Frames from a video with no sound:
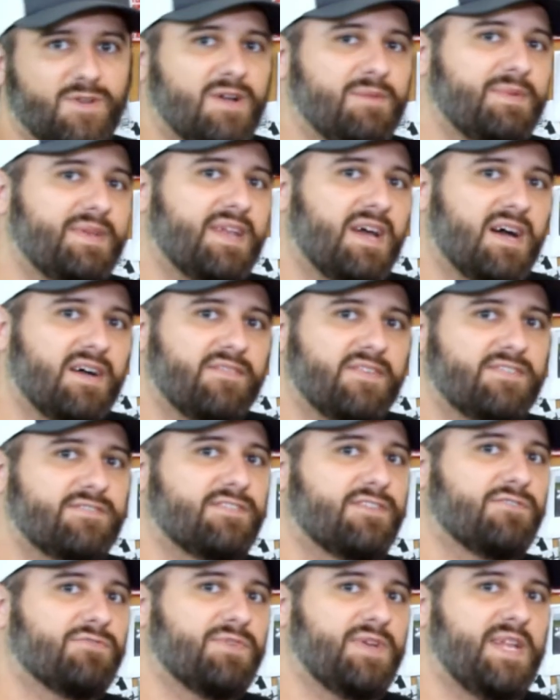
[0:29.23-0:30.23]
I'm a novice
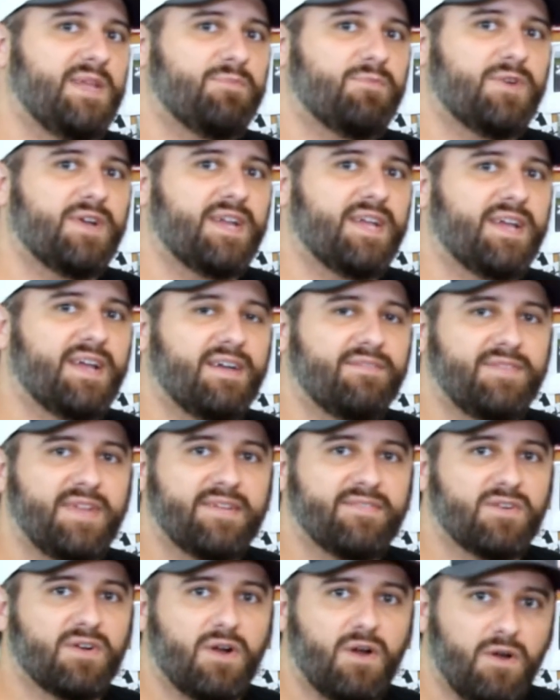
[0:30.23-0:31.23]
to 3D printing. I've
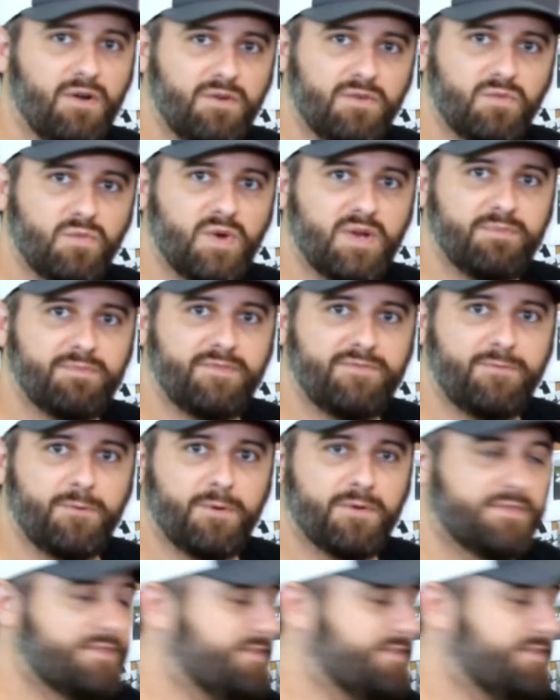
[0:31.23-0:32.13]
never owned one before.